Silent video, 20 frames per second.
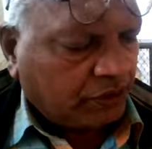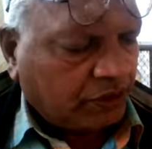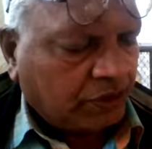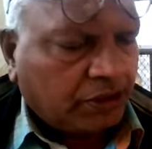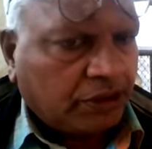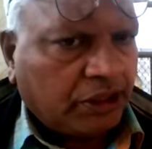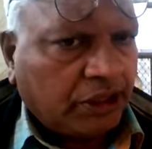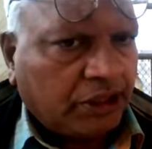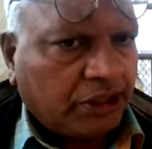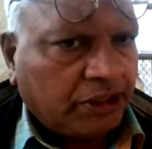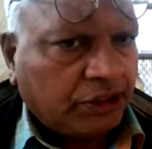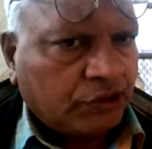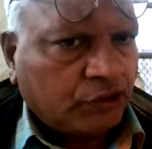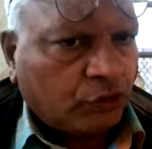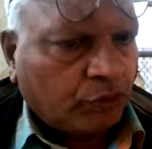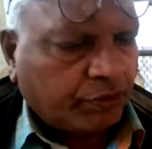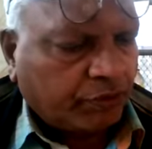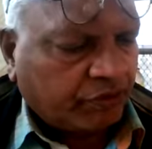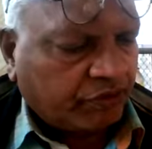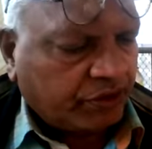daily
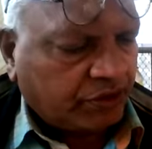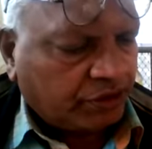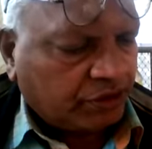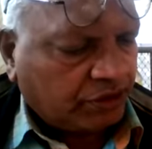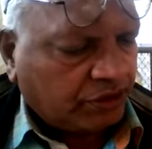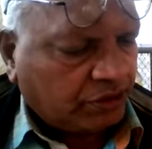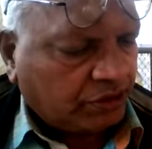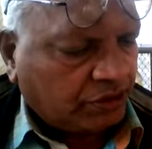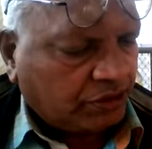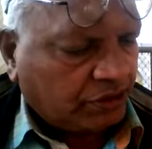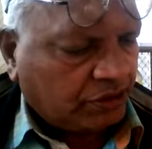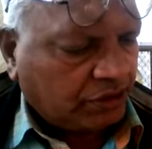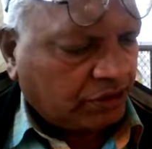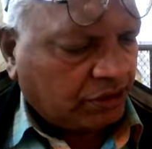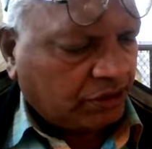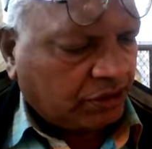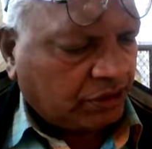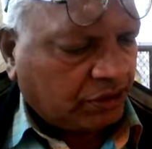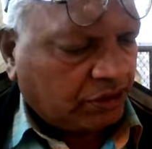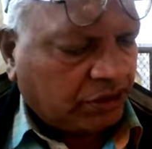supervision,
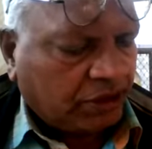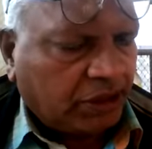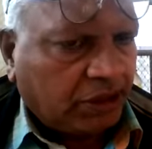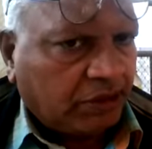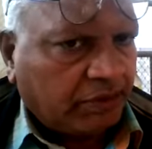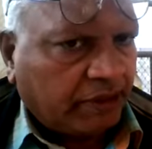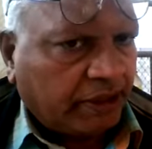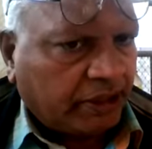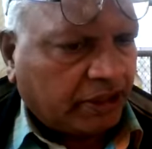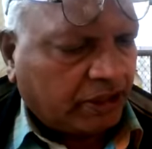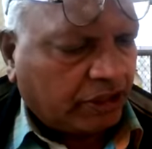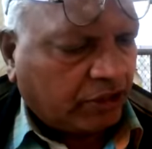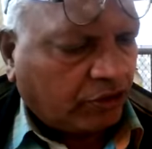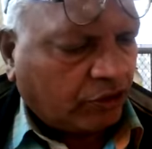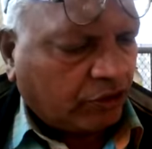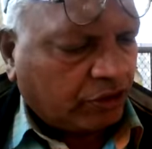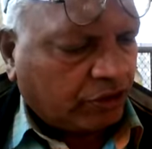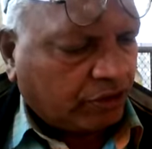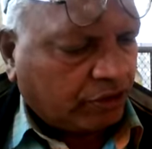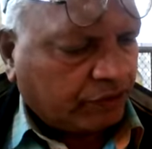daily material
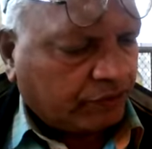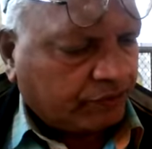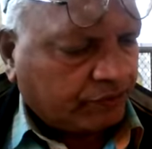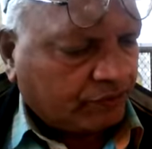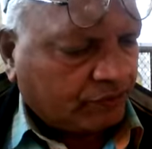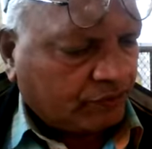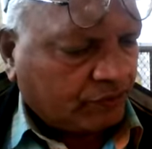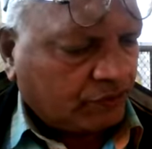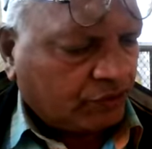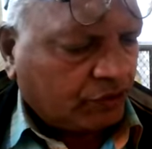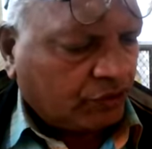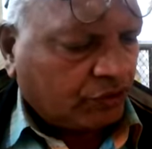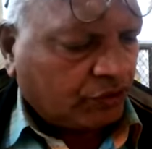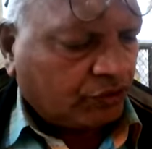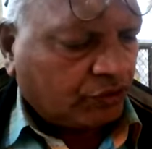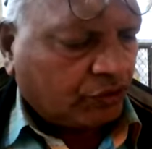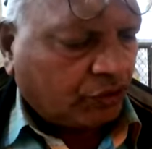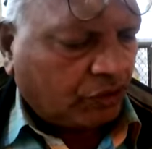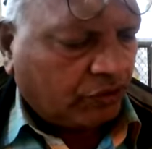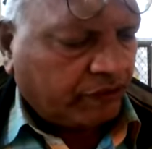order,
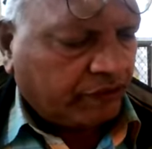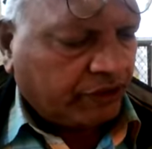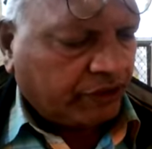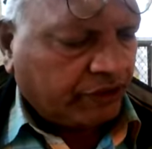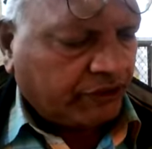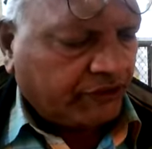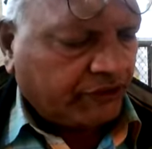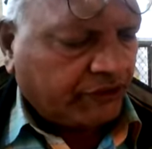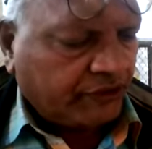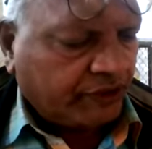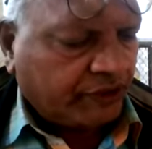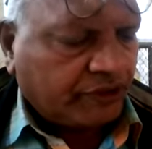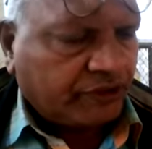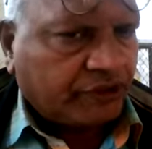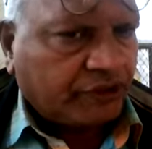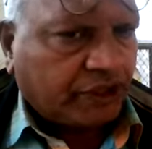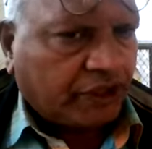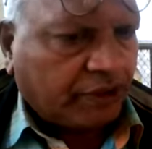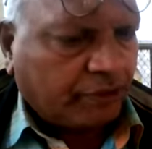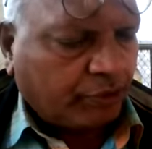solving instant
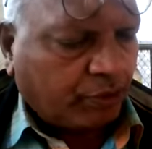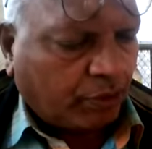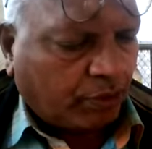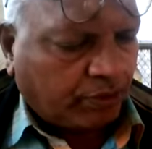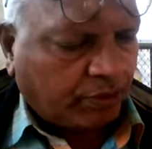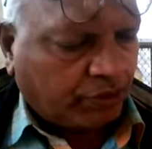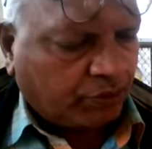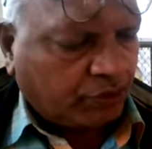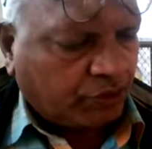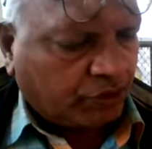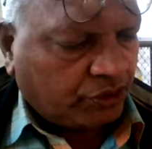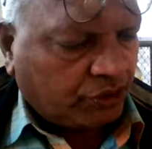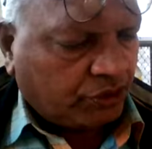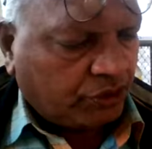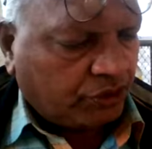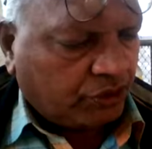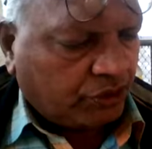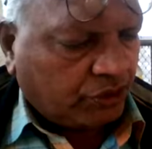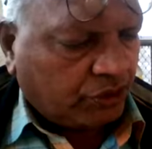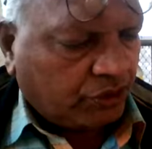site problems,
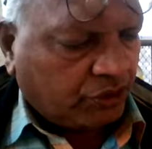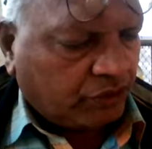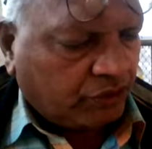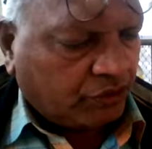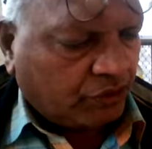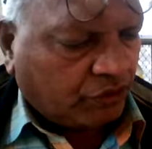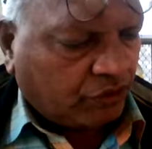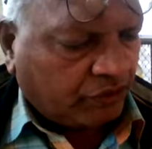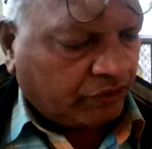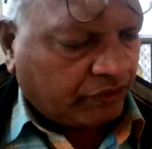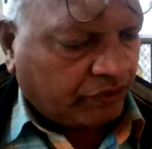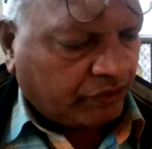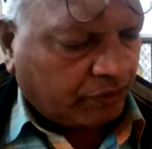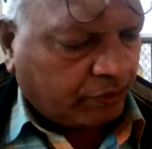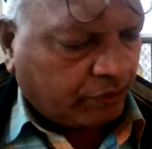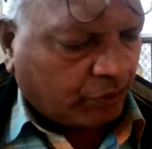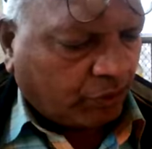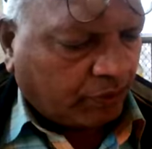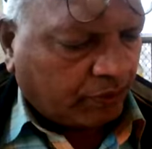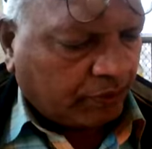solving
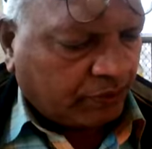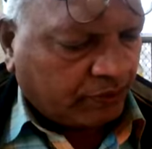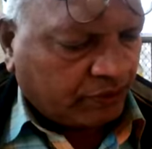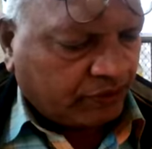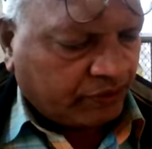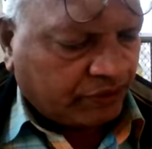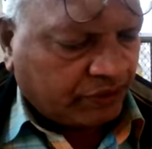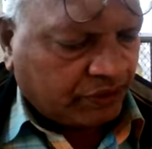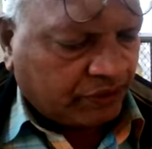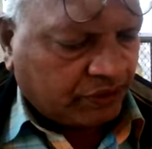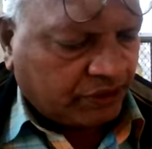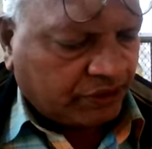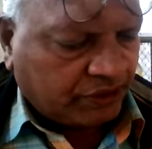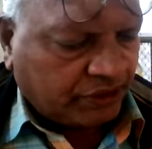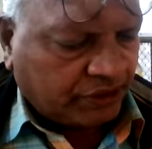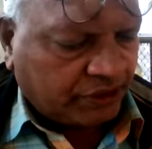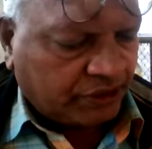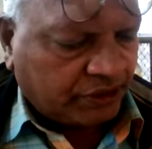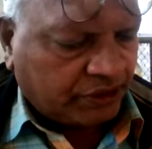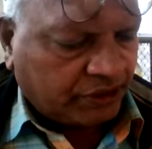problems with
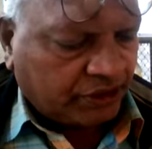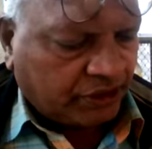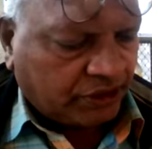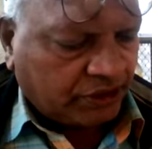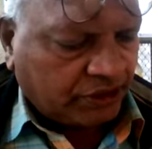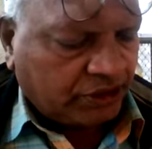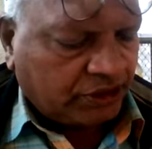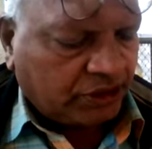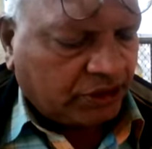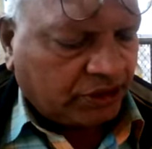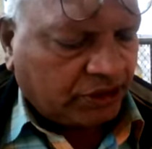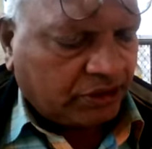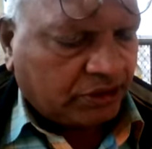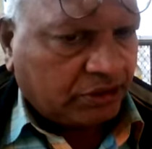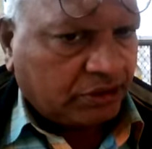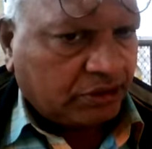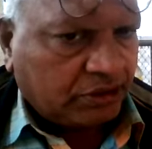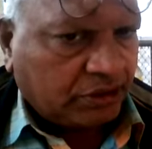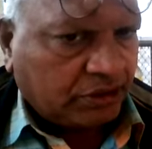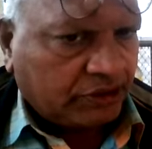resident engineer,
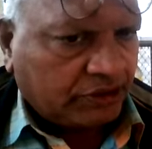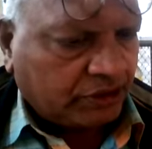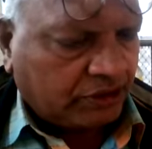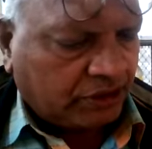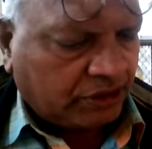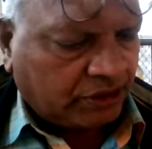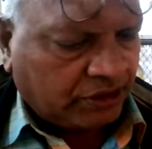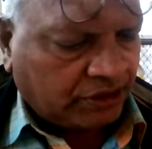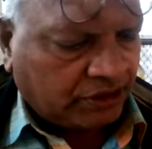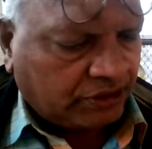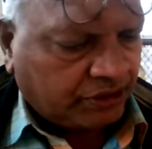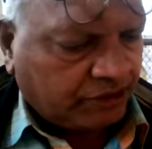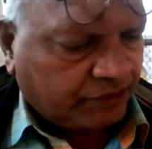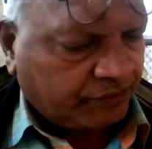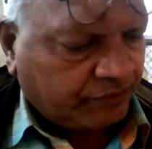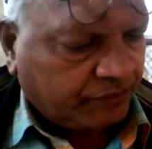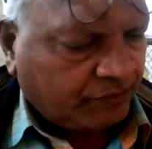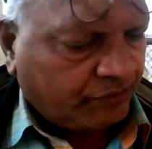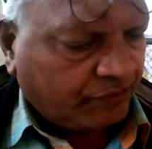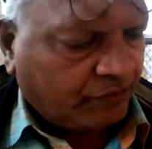consultants,
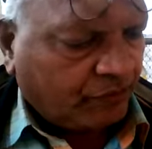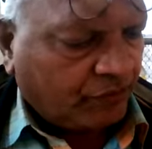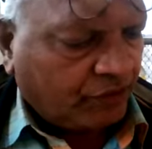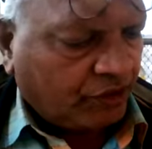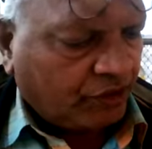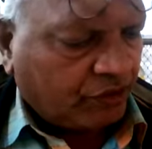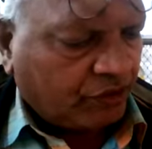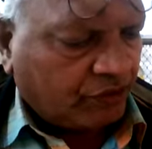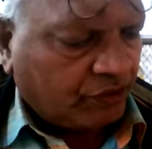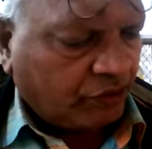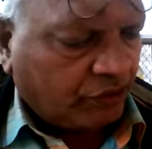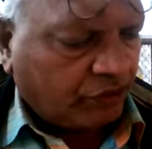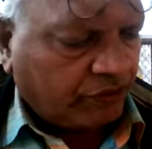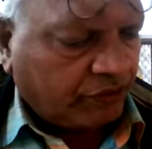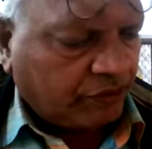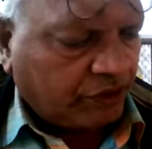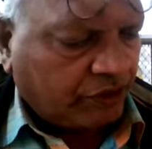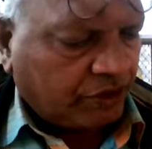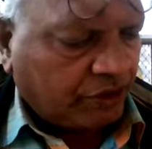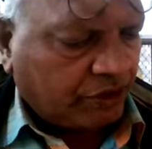solving
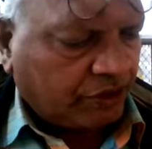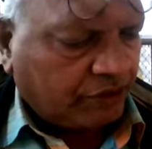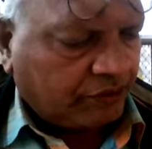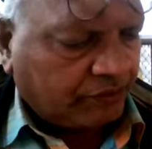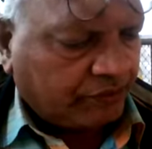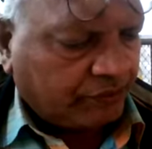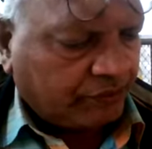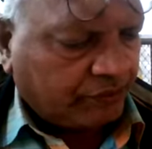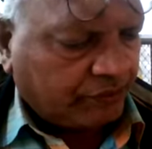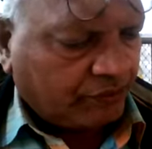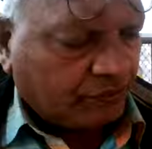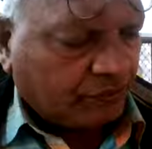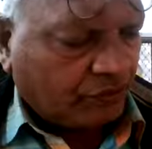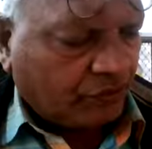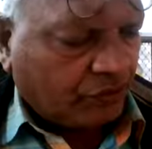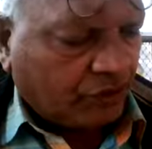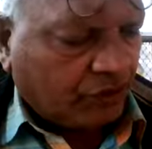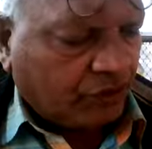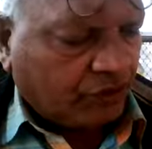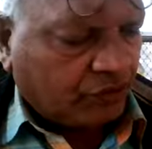shell,
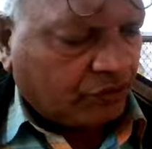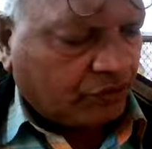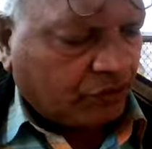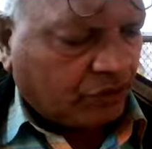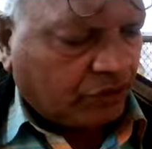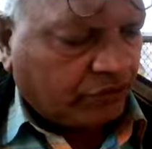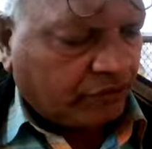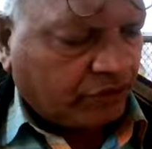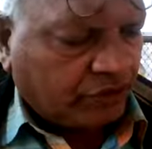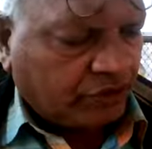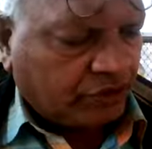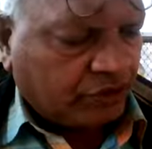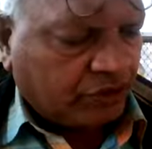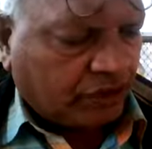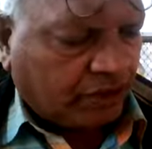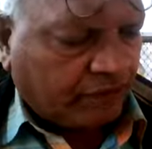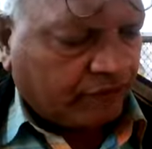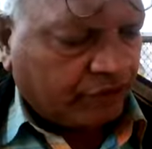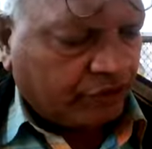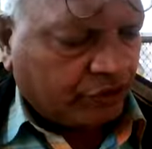solving
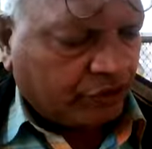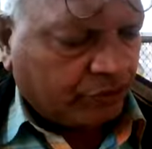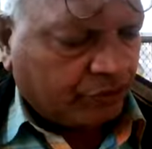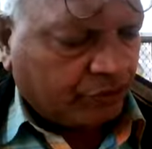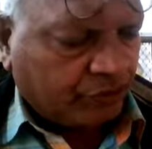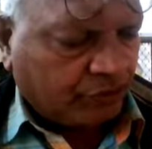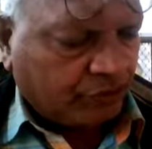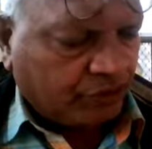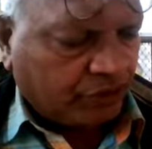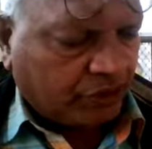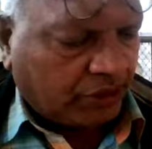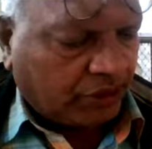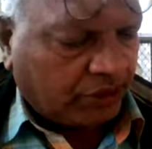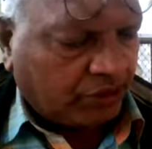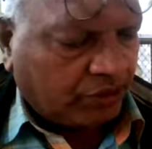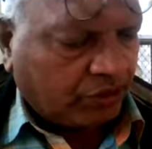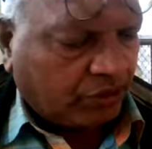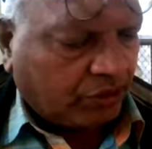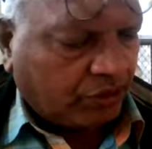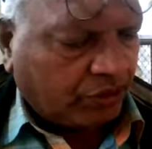staff disputes and
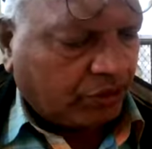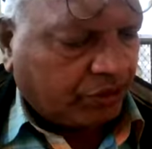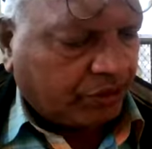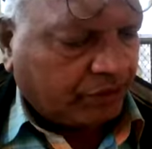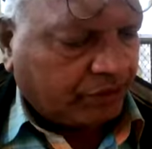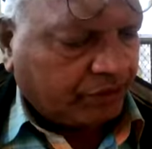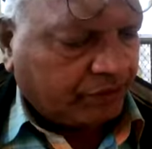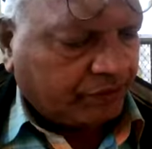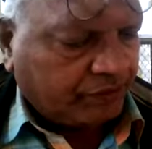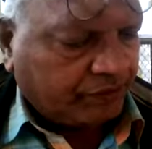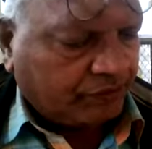ordering,